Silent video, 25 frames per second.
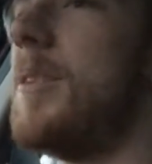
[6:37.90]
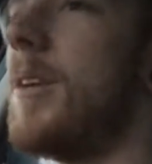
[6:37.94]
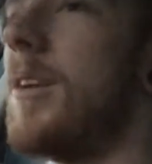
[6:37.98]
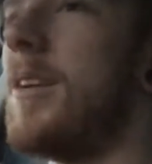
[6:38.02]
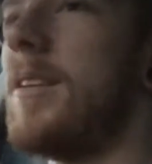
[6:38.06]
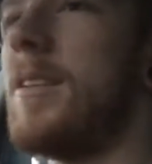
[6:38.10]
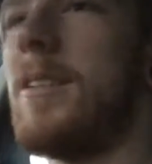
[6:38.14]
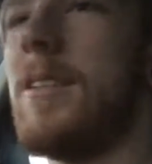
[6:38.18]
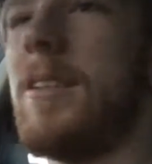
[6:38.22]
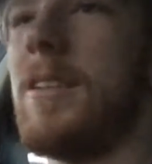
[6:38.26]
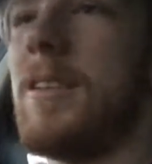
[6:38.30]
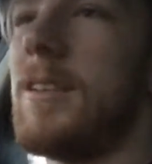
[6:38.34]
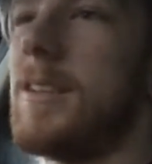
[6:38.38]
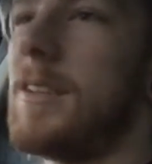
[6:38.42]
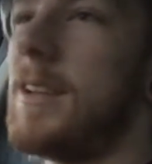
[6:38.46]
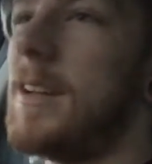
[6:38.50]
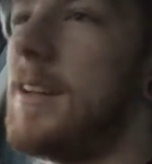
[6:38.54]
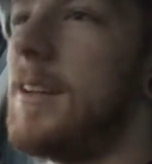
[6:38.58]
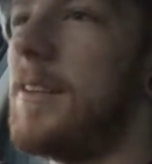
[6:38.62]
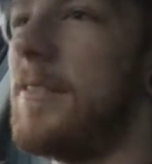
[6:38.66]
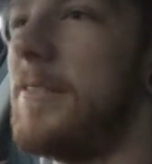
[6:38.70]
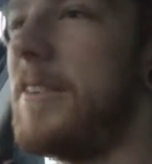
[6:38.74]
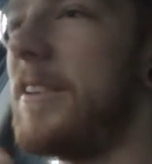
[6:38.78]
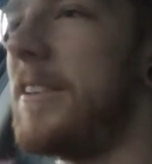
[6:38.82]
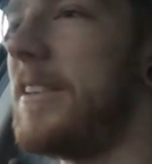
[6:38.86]
not
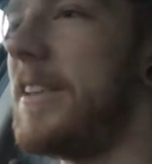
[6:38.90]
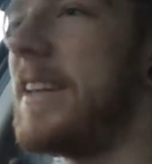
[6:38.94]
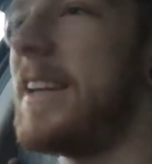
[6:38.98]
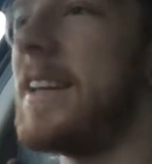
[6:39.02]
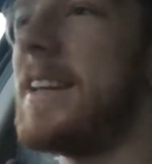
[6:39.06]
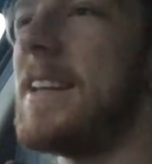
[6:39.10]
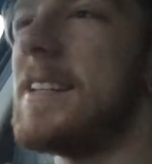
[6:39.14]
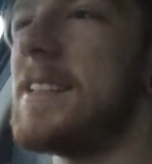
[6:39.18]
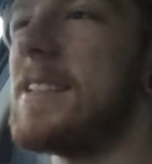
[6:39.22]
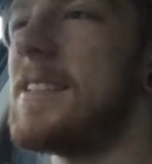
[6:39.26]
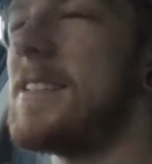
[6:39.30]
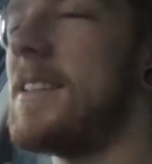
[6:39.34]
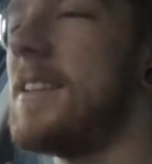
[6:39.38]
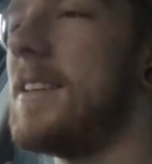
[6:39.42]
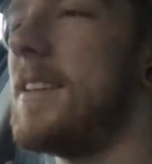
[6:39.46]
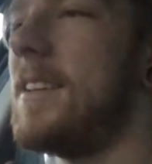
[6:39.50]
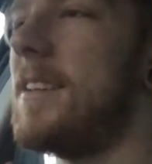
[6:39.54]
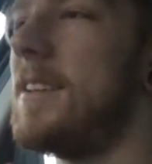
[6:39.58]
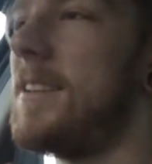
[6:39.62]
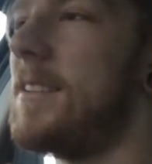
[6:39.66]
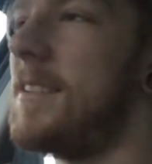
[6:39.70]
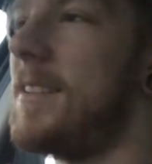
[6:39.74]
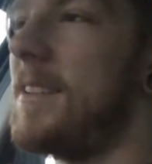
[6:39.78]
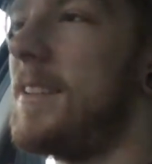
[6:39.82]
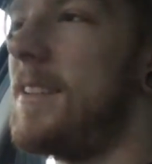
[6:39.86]
feeling a
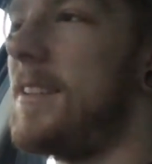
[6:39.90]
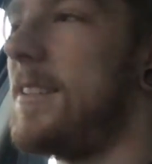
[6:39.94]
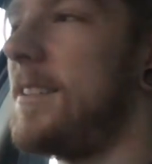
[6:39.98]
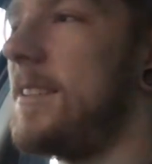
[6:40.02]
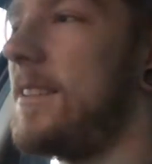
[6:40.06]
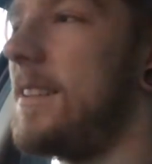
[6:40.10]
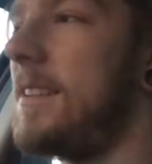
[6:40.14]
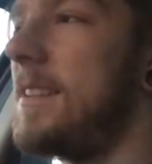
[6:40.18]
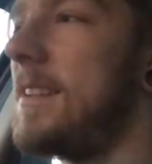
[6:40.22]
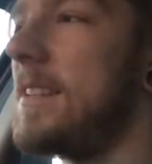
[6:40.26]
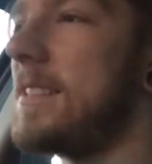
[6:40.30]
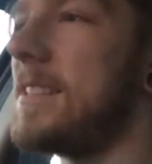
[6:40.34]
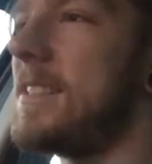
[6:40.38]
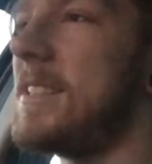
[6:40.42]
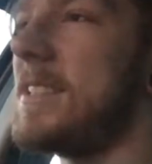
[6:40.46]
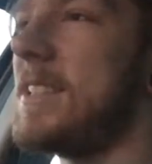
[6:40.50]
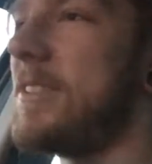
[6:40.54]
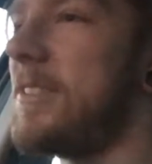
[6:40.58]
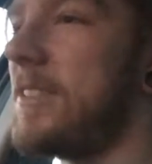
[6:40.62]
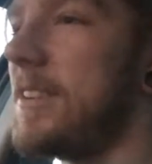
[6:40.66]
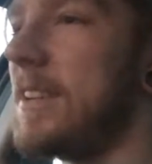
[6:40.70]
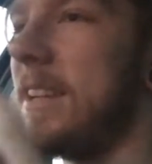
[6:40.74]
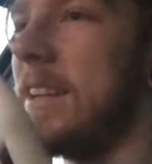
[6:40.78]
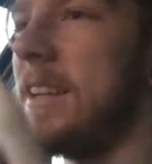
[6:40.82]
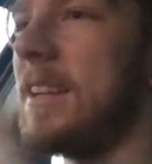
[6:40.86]

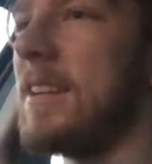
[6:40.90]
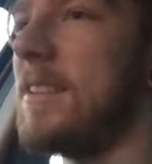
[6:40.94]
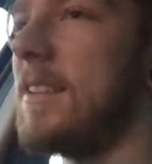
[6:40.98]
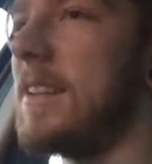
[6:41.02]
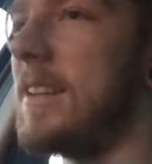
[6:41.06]
necessary